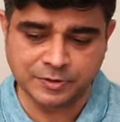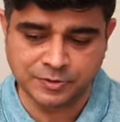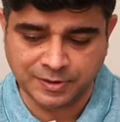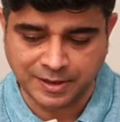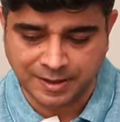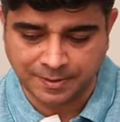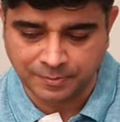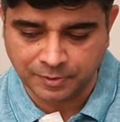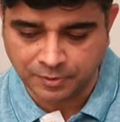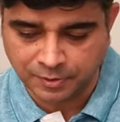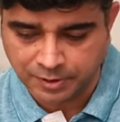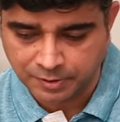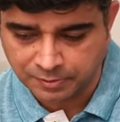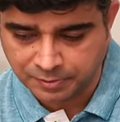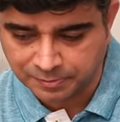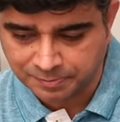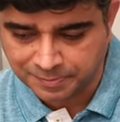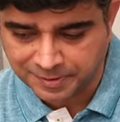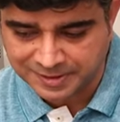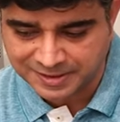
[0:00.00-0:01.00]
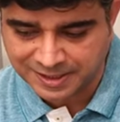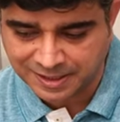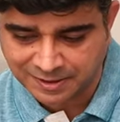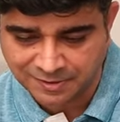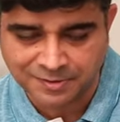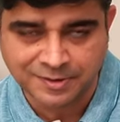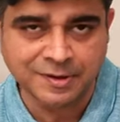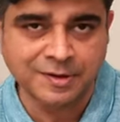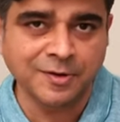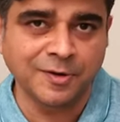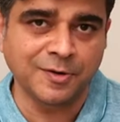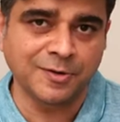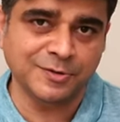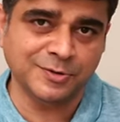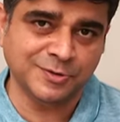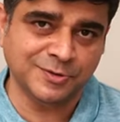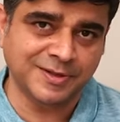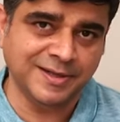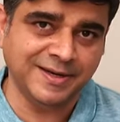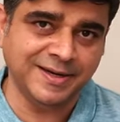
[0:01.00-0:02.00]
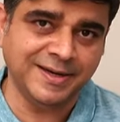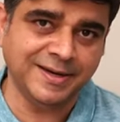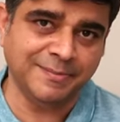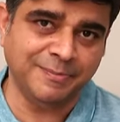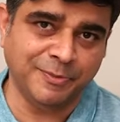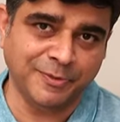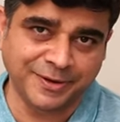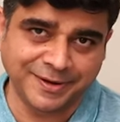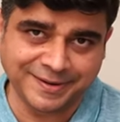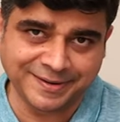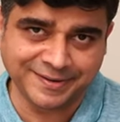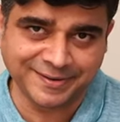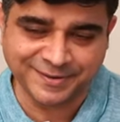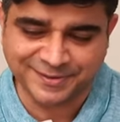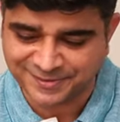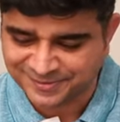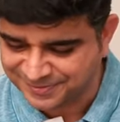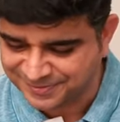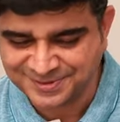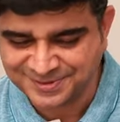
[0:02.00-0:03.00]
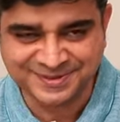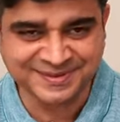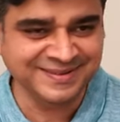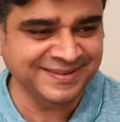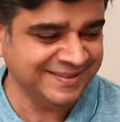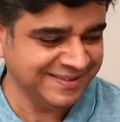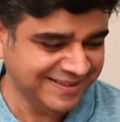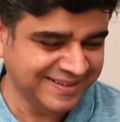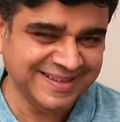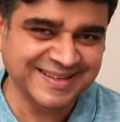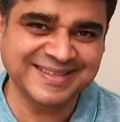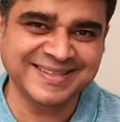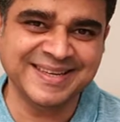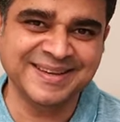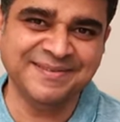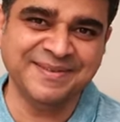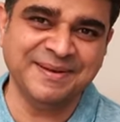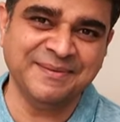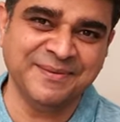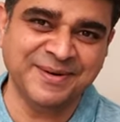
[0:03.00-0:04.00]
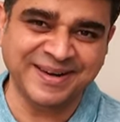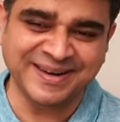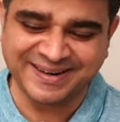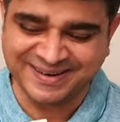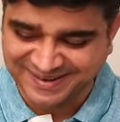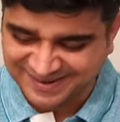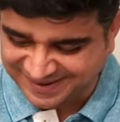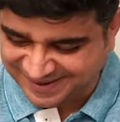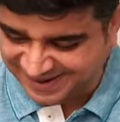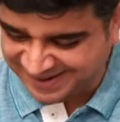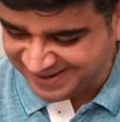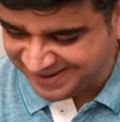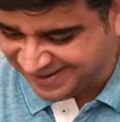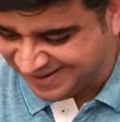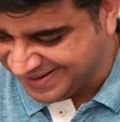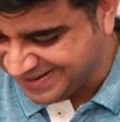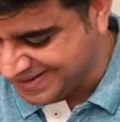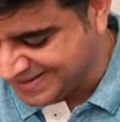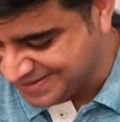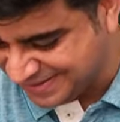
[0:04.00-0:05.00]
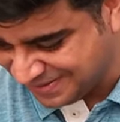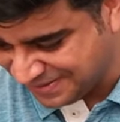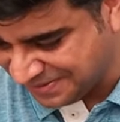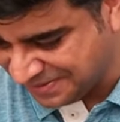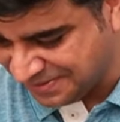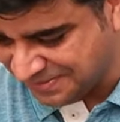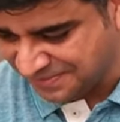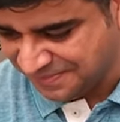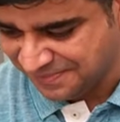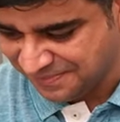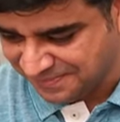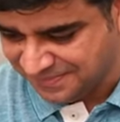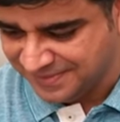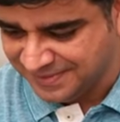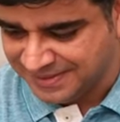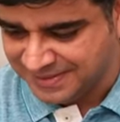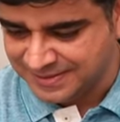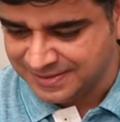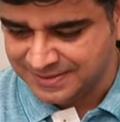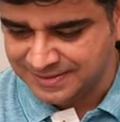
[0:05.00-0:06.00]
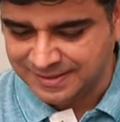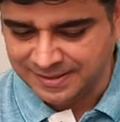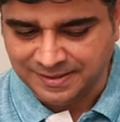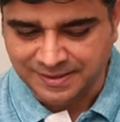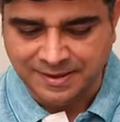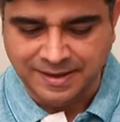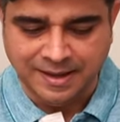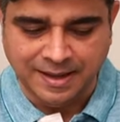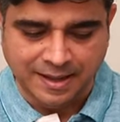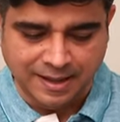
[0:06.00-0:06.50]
So I'm going with Bajaao. Also, they need a point, you know. So let's give them one, all right? So this is it.